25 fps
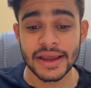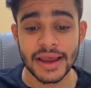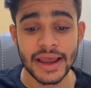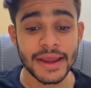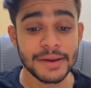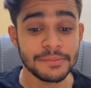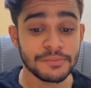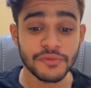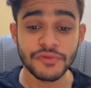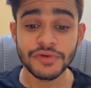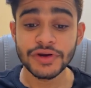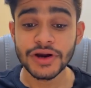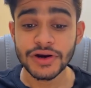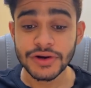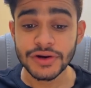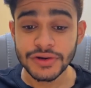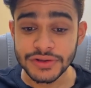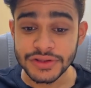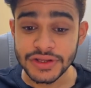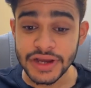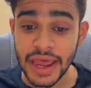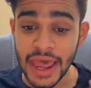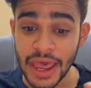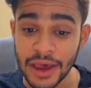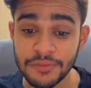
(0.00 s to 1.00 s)
and moving on
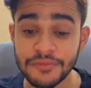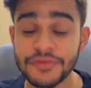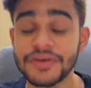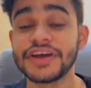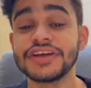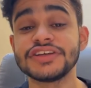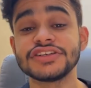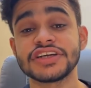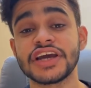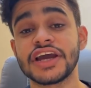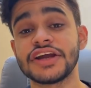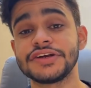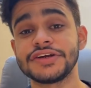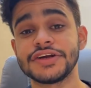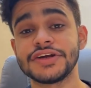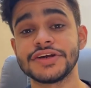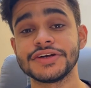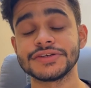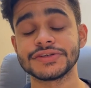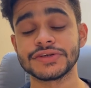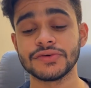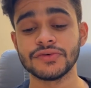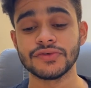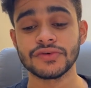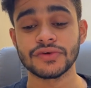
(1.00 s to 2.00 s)
to the average
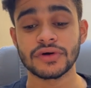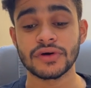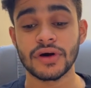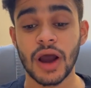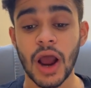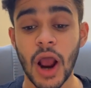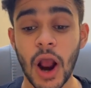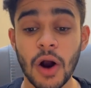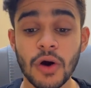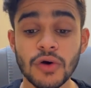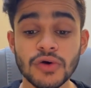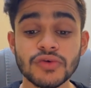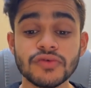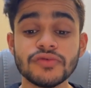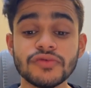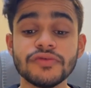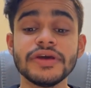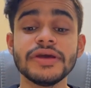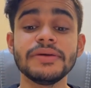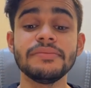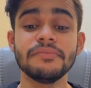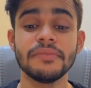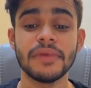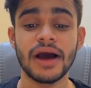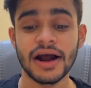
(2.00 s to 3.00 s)
candidate score how do
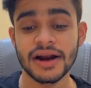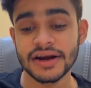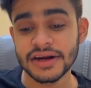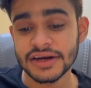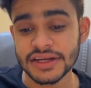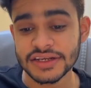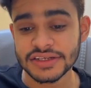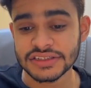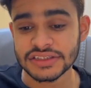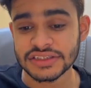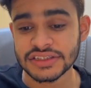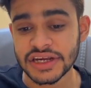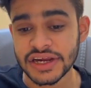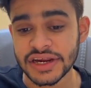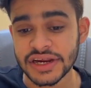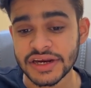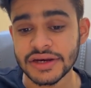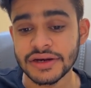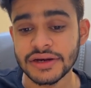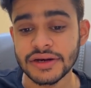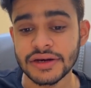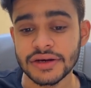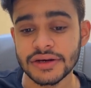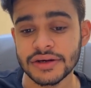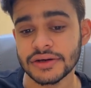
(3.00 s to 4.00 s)
we
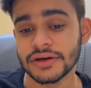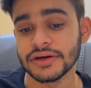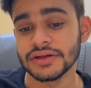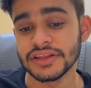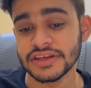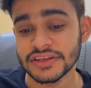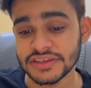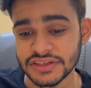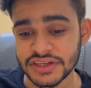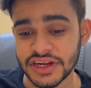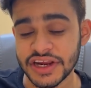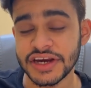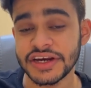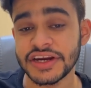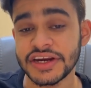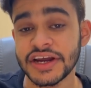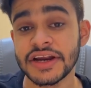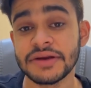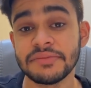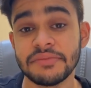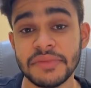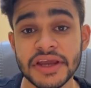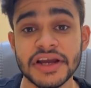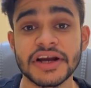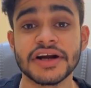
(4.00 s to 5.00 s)
understand uh, this data
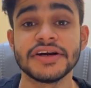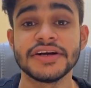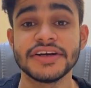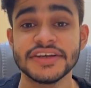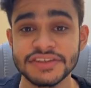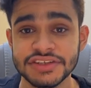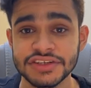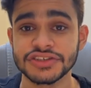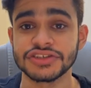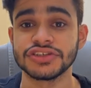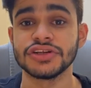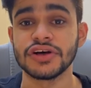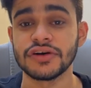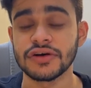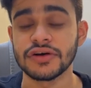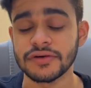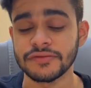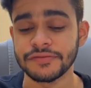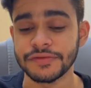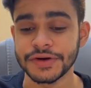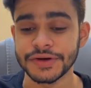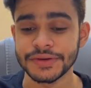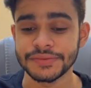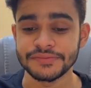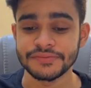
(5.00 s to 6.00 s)
and make a decision out
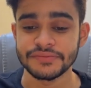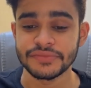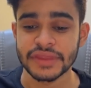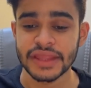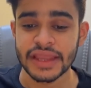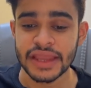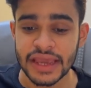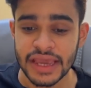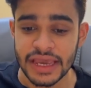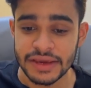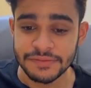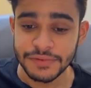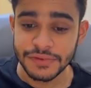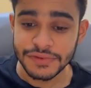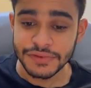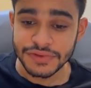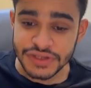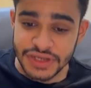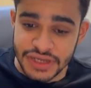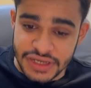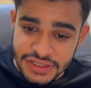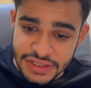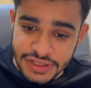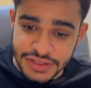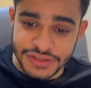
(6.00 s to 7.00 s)
of it if you
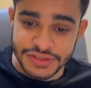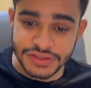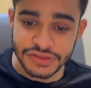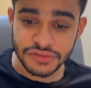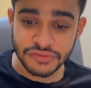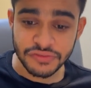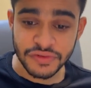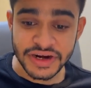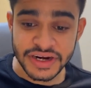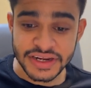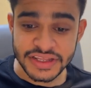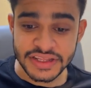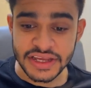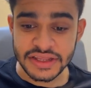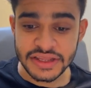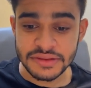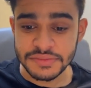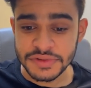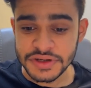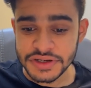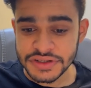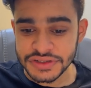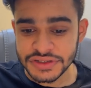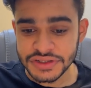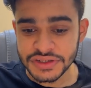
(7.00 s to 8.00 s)
see this
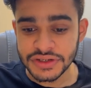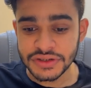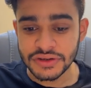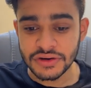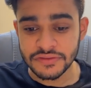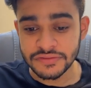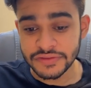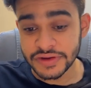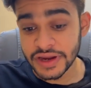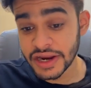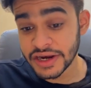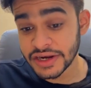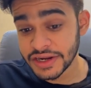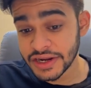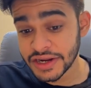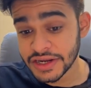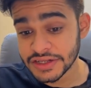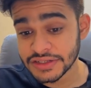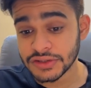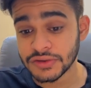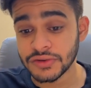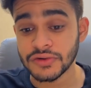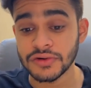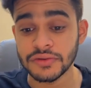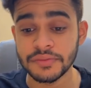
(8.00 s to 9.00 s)
29% of
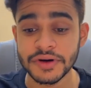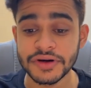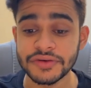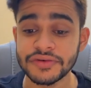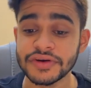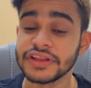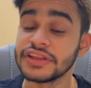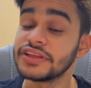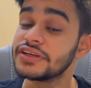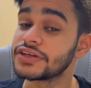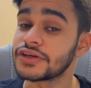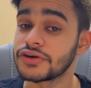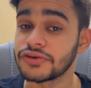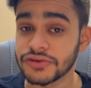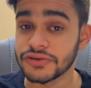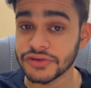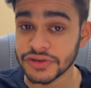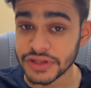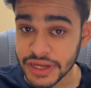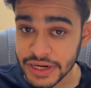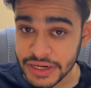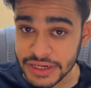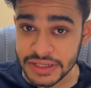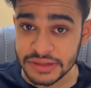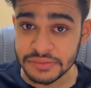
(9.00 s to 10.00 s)
candidates score between 0 to
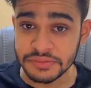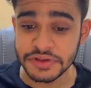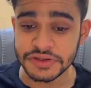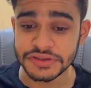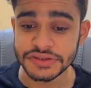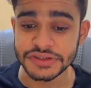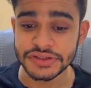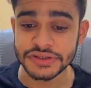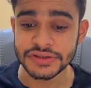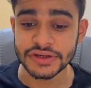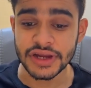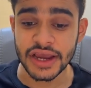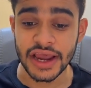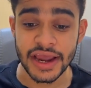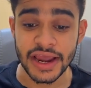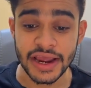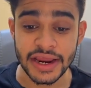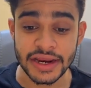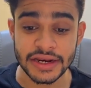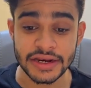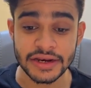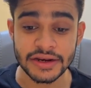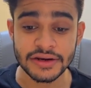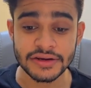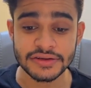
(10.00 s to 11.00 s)
19%
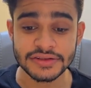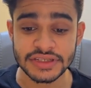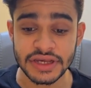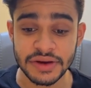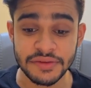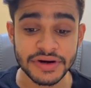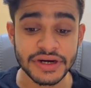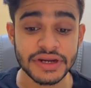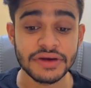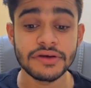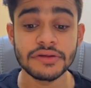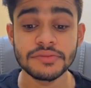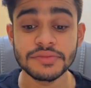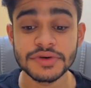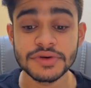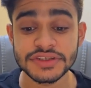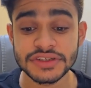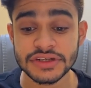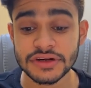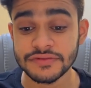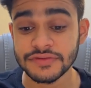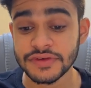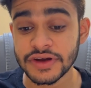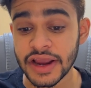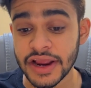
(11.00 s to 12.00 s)
and
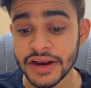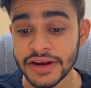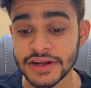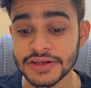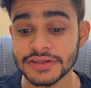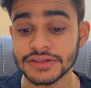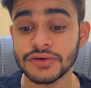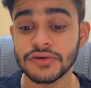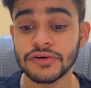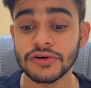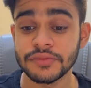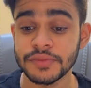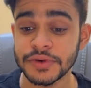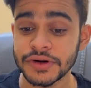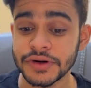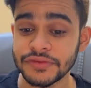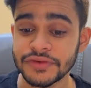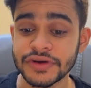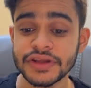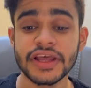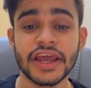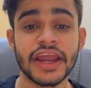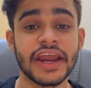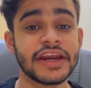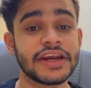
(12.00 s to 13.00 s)
71% of the candidates score
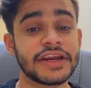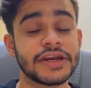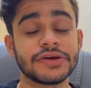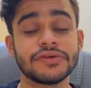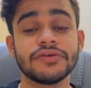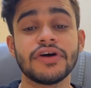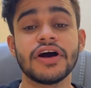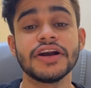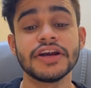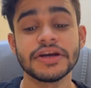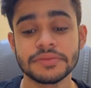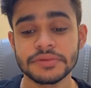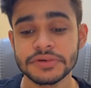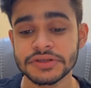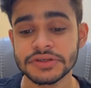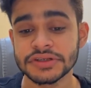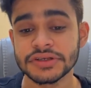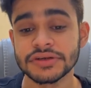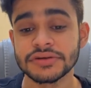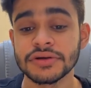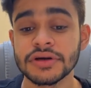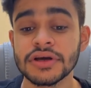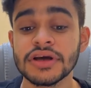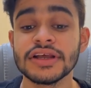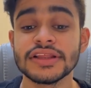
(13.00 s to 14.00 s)
between 80 to
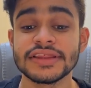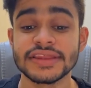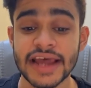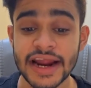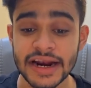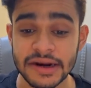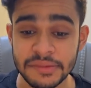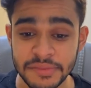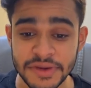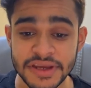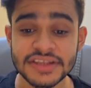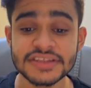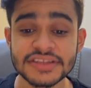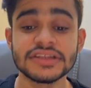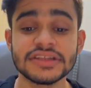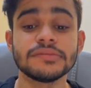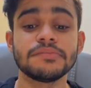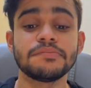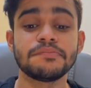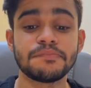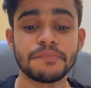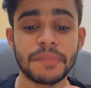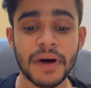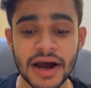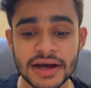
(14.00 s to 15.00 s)
100% that means the
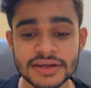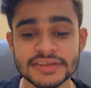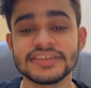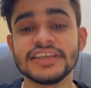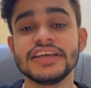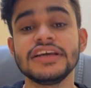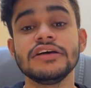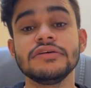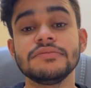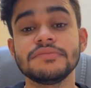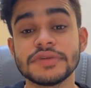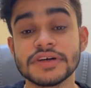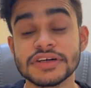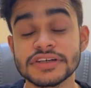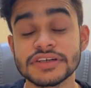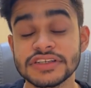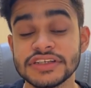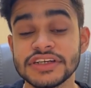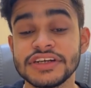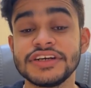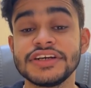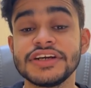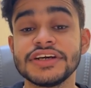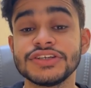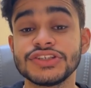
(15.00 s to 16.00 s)
passing
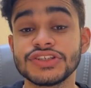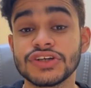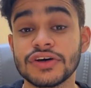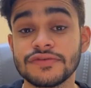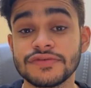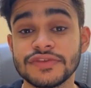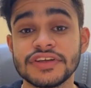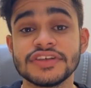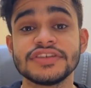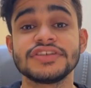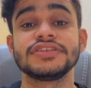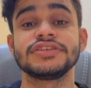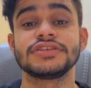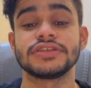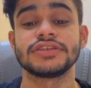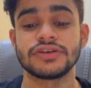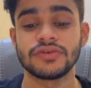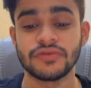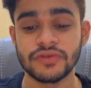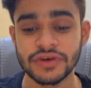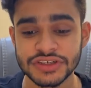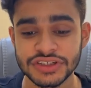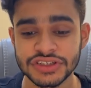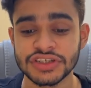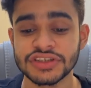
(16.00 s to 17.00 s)
percentage of this
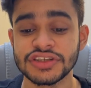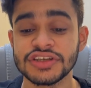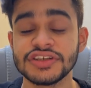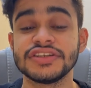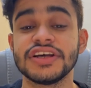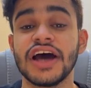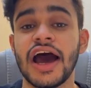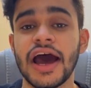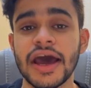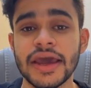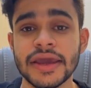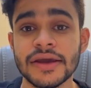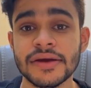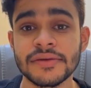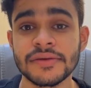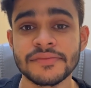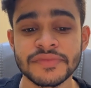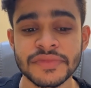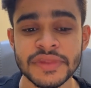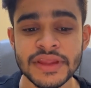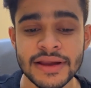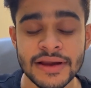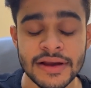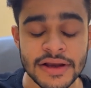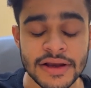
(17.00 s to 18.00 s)
question is high
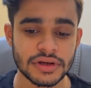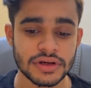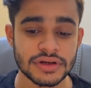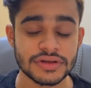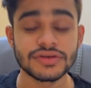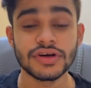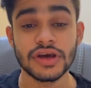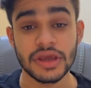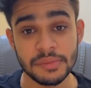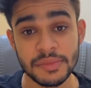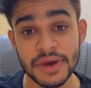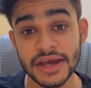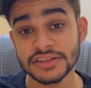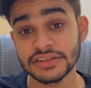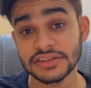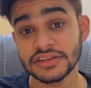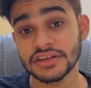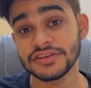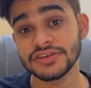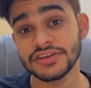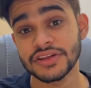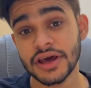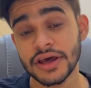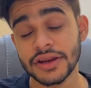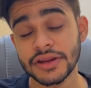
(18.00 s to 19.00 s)
so imagine a
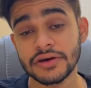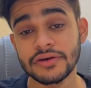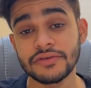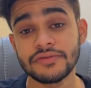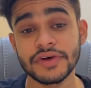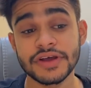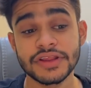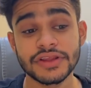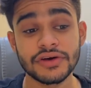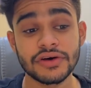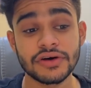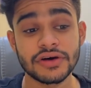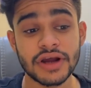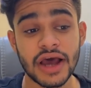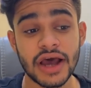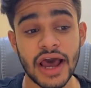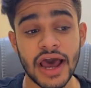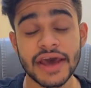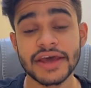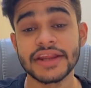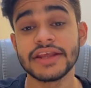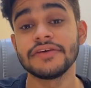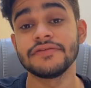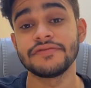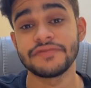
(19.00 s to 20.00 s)
scenario when you are
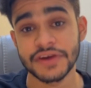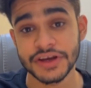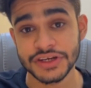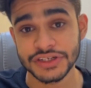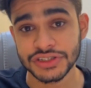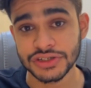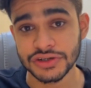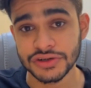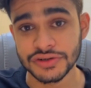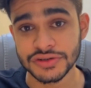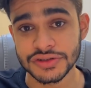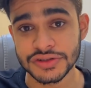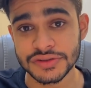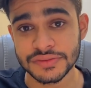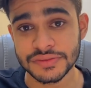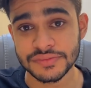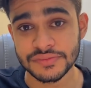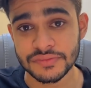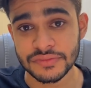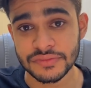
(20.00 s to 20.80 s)
hiring freshers